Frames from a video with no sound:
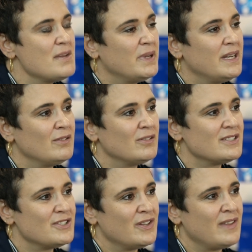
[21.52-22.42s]
But in
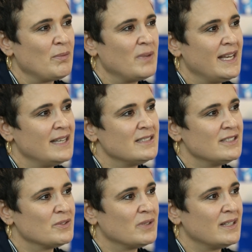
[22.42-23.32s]
order to do that we needed
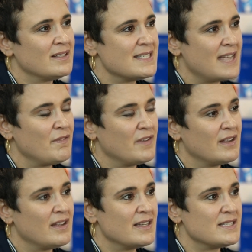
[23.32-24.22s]
to do it in a safe and
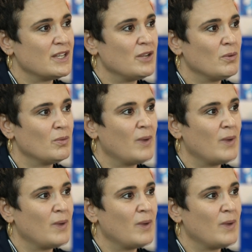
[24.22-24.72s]
a, a secure